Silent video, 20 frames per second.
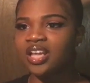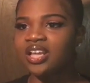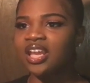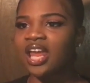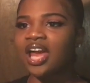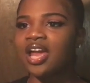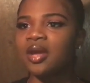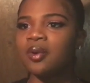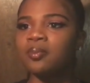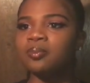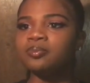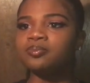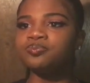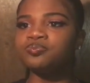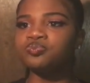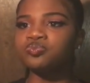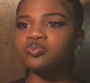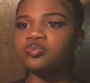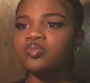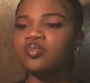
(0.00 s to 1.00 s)
Like,
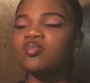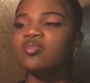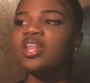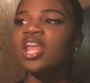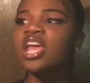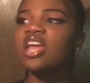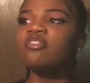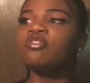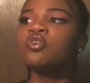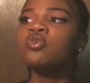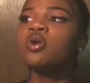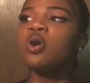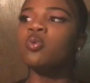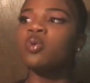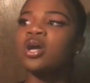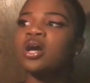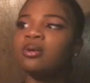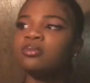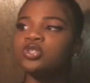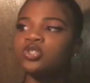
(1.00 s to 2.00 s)
if you
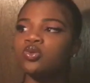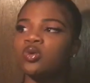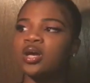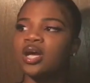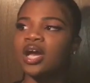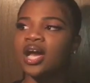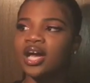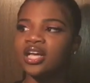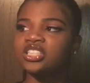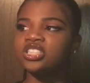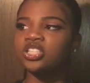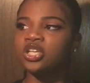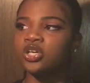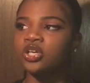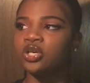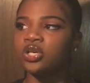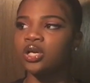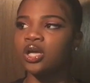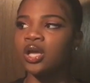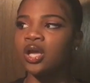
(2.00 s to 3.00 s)
gonna come to a
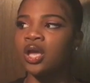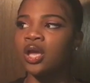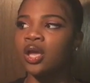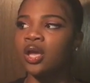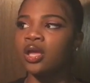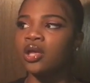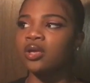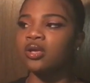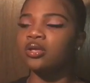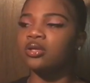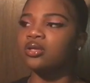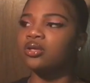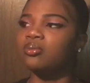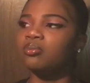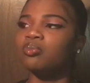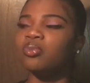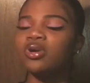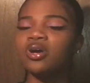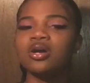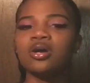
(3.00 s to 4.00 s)
concert
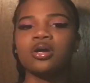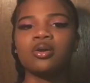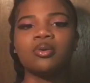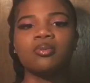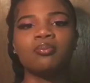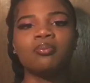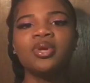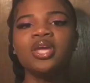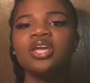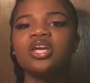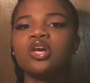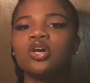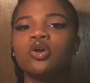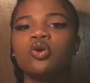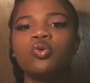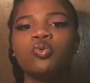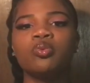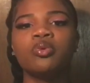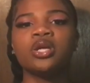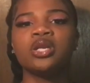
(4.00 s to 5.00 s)
bruh, be
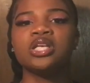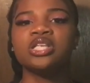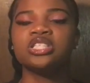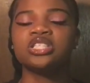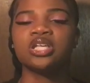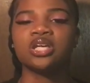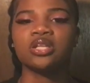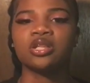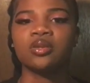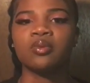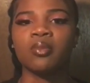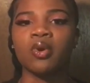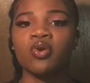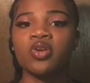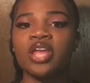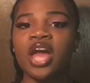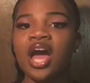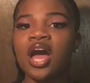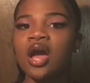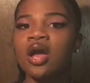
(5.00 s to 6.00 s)
cool with each other, bro.
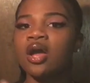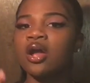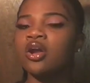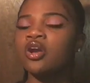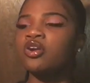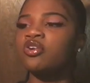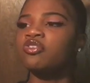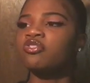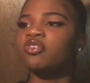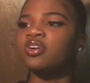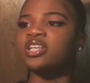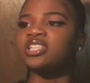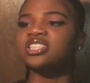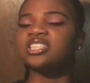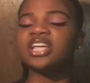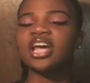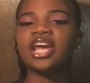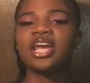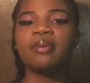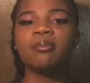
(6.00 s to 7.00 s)
Y'all are here for the
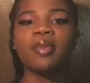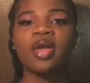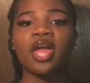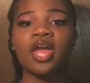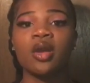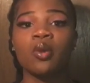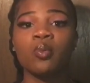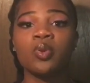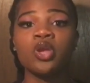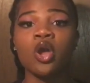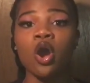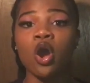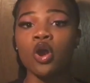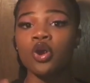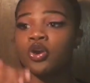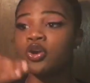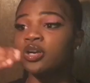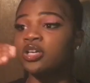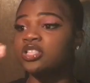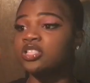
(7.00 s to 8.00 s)
same man. We
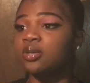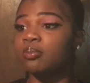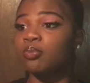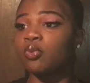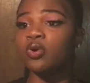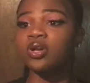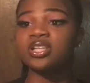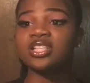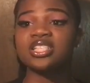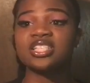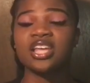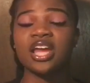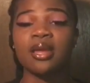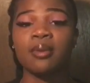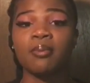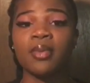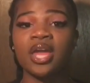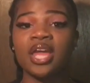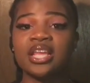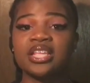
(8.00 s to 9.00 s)
are here to support the
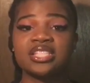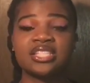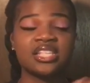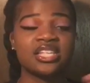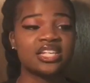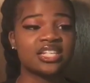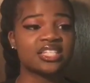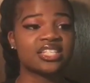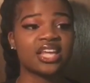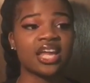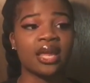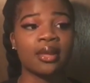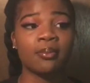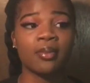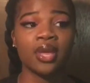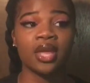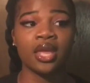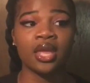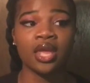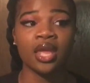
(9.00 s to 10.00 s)
same man, see the
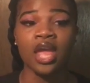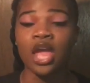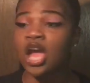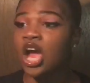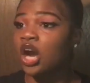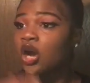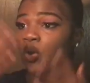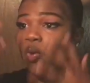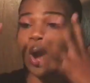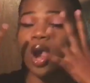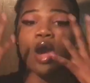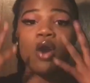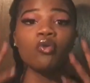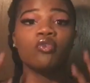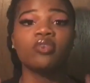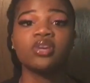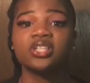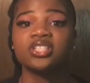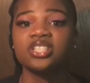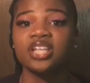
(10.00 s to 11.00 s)
same man, cry
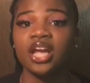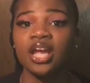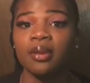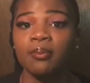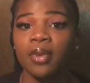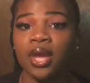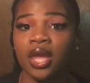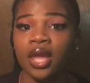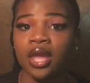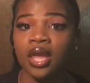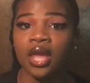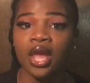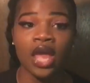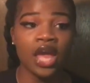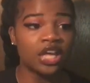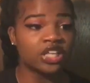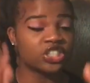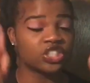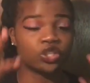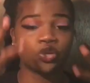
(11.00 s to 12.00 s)
over the same man,
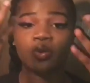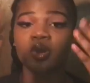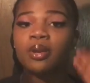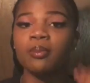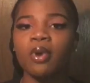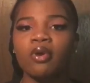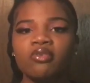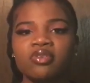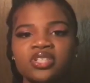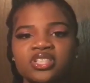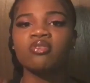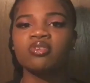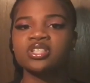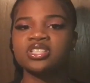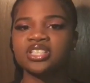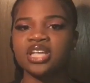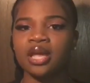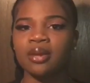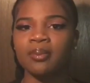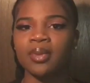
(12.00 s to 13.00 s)
scream over the, over
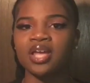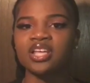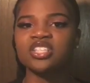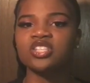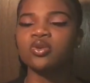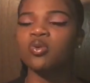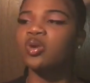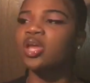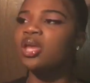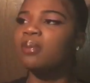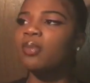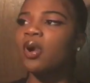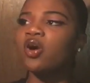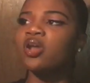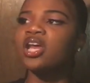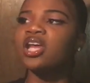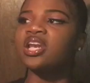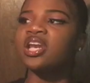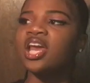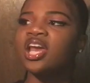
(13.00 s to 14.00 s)
the same man. So keep
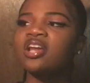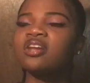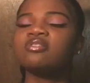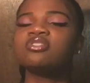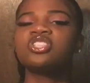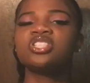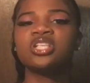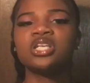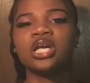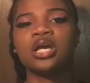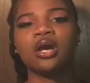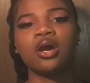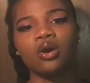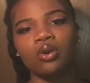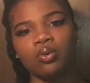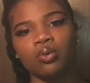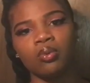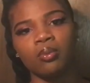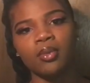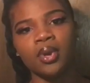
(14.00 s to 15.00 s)
all that negative shit at
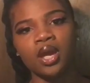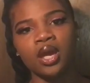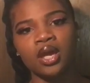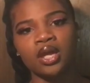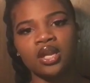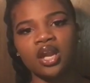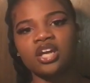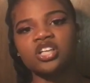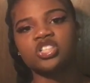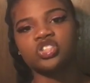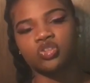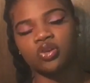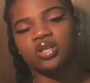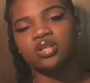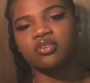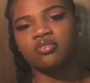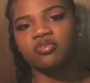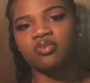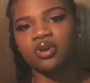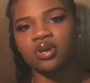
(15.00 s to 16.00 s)
home. Like,
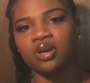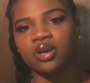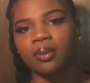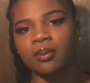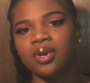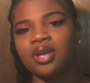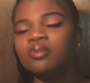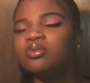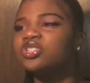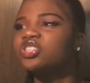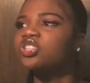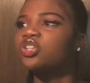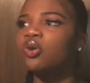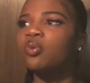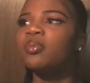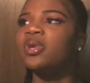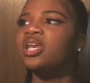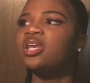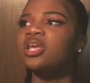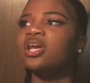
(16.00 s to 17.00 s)
straight the fuck up. It was
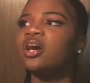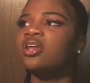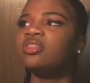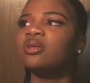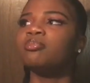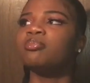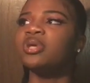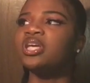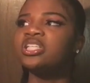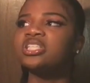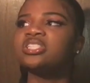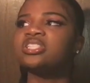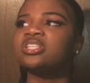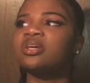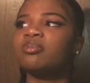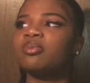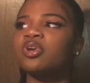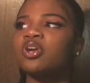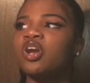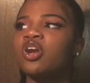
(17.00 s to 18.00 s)
too many other bitches
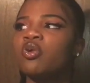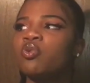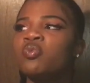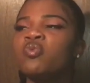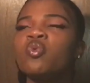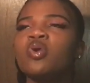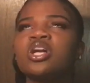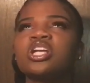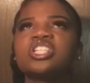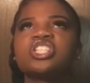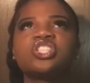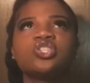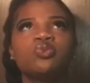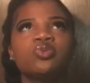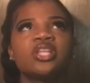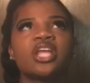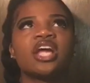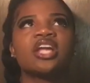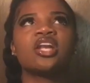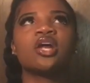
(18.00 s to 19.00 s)
up in there who wanted to
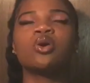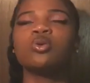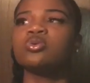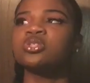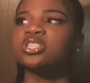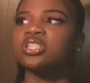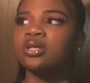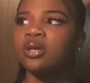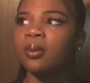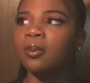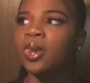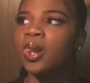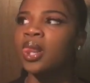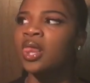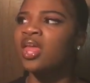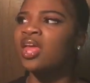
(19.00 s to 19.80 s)
tooth their nose up.